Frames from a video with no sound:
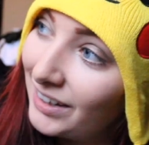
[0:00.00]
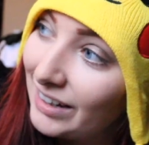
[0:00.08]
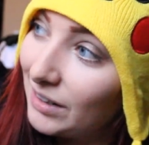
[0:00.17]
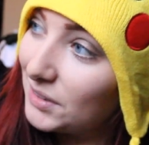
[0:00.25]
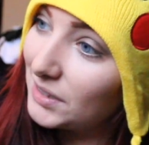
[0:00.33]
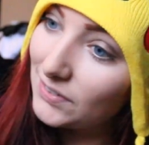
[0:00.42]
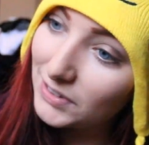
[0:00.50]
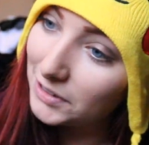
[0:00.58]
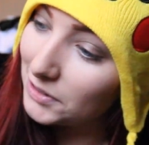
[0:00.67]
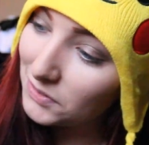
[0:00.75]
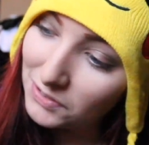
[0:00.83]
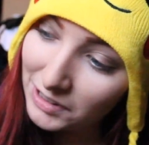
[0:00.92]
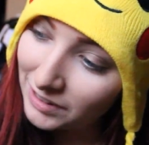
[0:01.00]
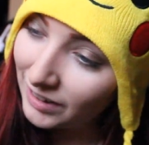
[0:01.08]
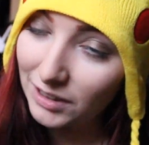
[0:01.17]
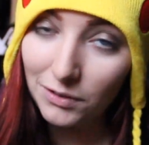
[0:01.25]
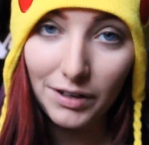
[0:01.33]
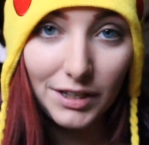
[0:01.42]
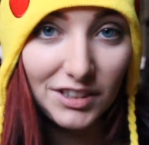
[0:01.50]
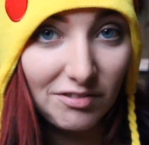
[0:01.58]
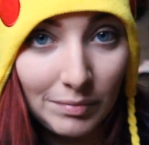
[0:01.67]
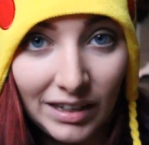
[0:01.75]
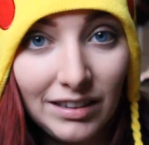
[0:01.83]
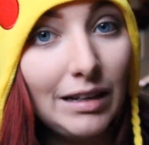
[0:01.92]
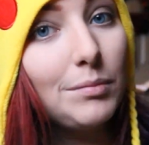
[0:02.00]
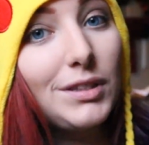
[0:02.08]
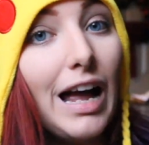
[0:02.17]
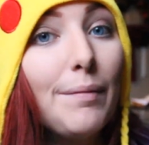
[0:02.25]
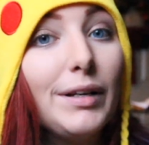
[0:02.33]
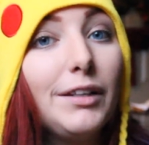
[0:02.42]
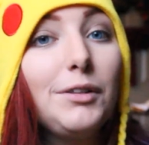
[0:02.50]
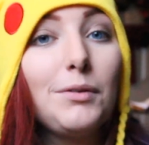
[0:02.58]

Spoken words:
And I also have a close friend that you guys have met named Sama,